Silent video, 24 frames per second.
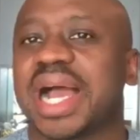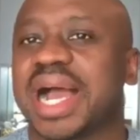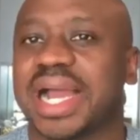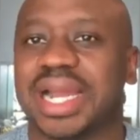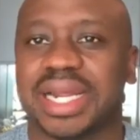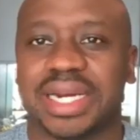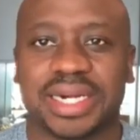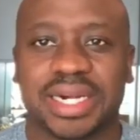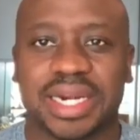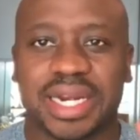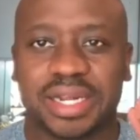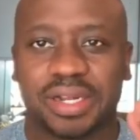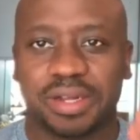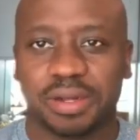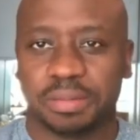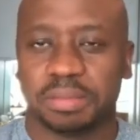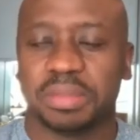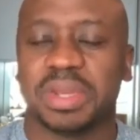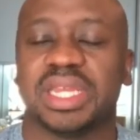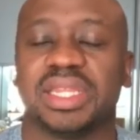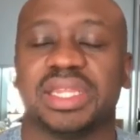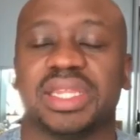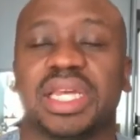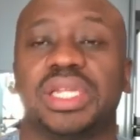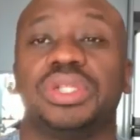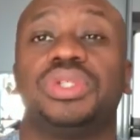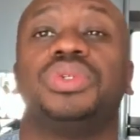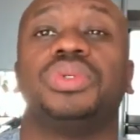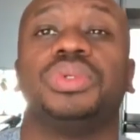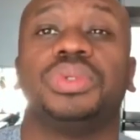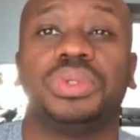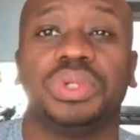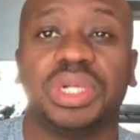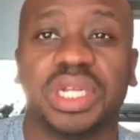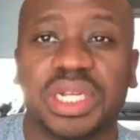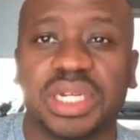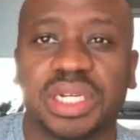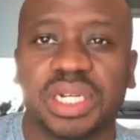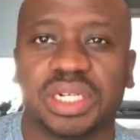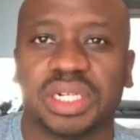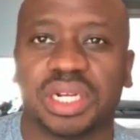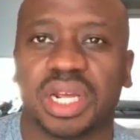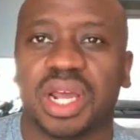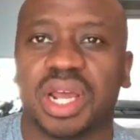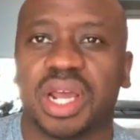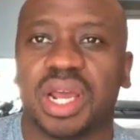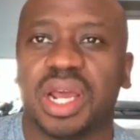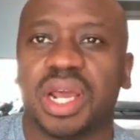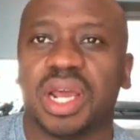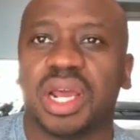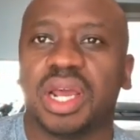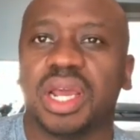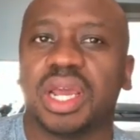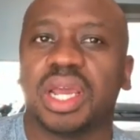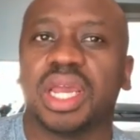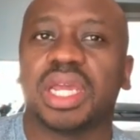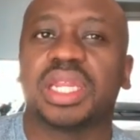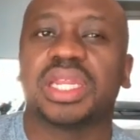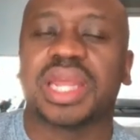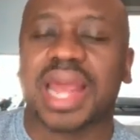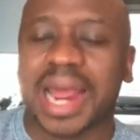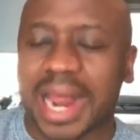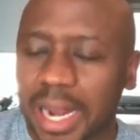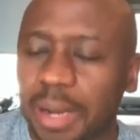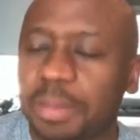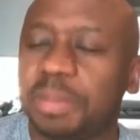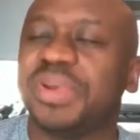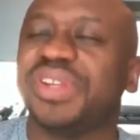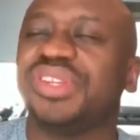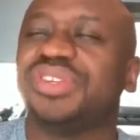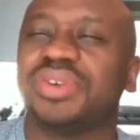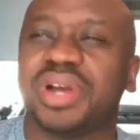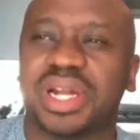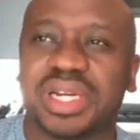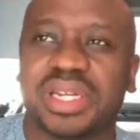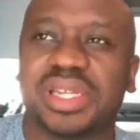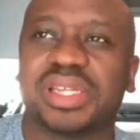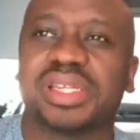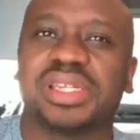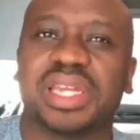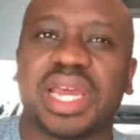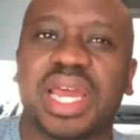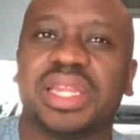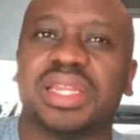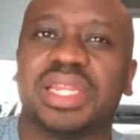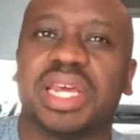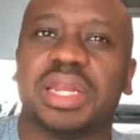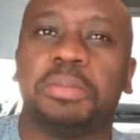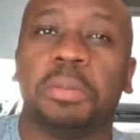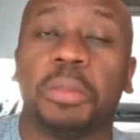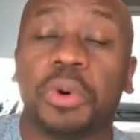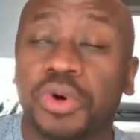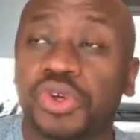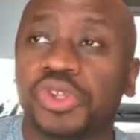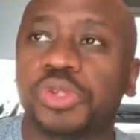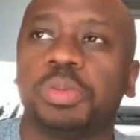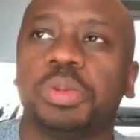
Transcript: I recommend that you read it. It helped me to understand that most